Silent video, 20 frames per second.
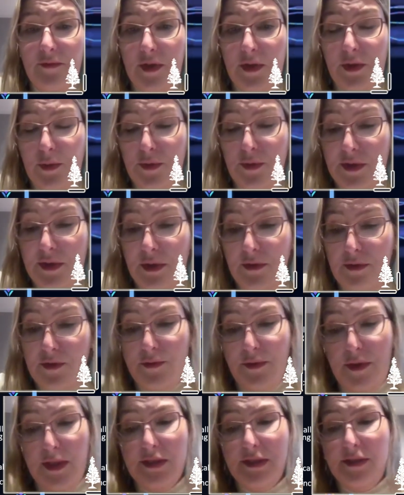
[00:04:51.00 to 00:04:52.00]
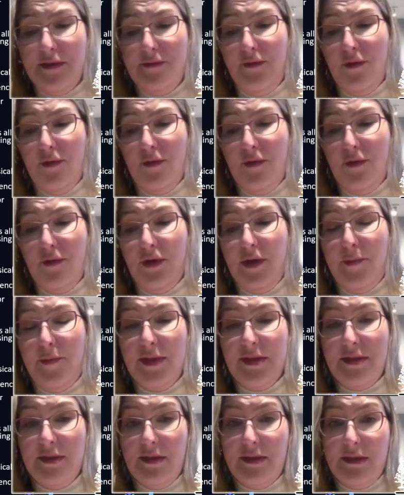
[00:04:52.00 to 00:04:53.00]
reduce those risks for the
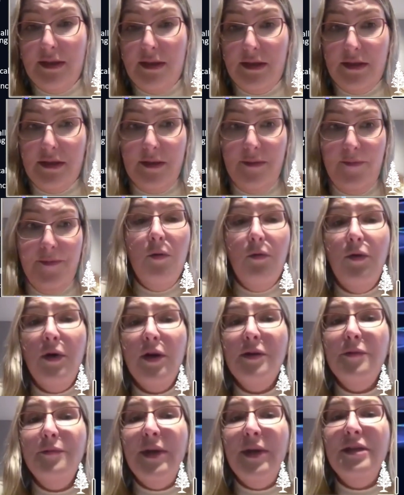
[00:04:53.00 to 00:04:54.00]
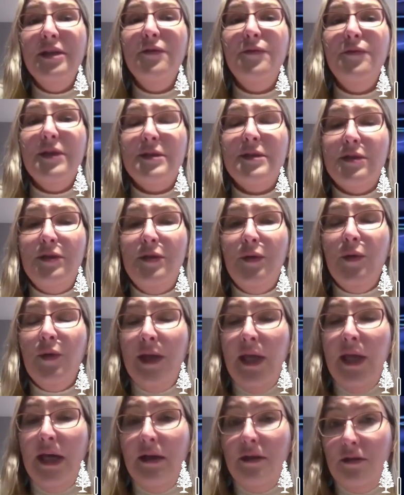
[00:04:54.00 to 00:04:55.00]
businesses. What benefits do you
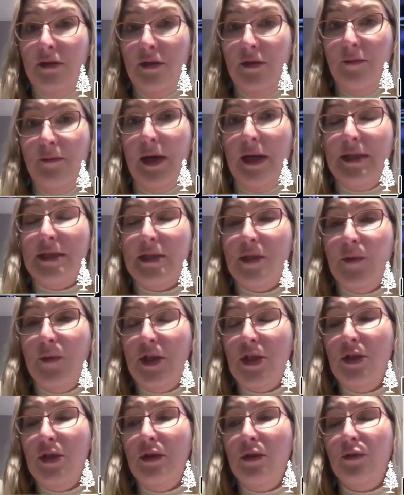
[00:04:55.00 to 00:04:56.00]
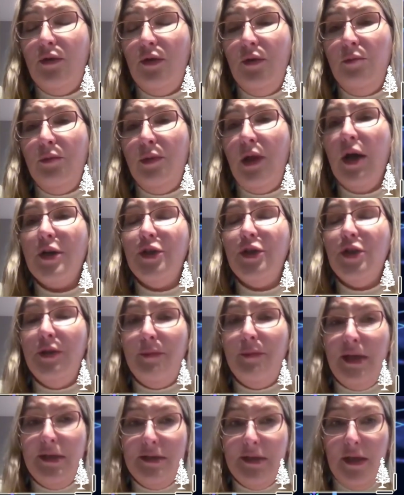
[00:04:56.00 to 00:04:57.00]
get by switching to a
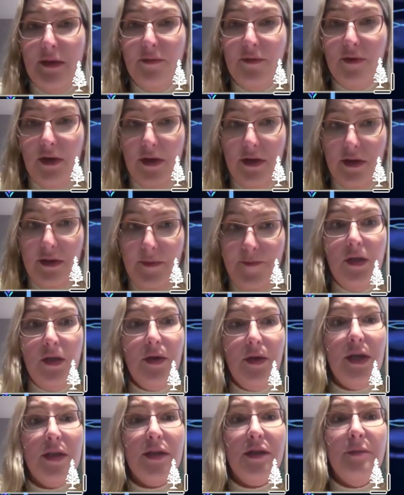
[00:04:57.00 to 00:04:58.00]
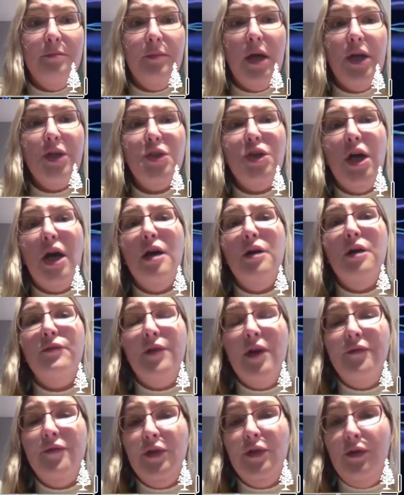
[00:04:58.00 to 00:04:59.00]
blockchain-based gift card? You get a much higher
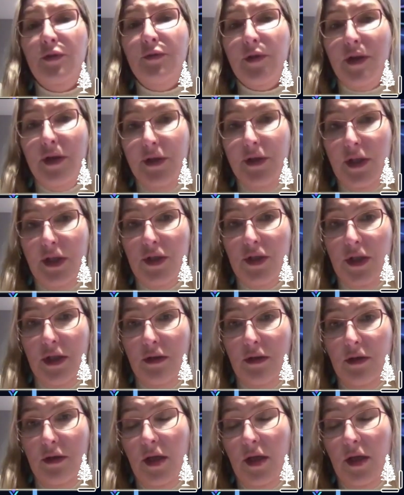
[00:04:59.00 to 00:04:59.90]
revenue recognition.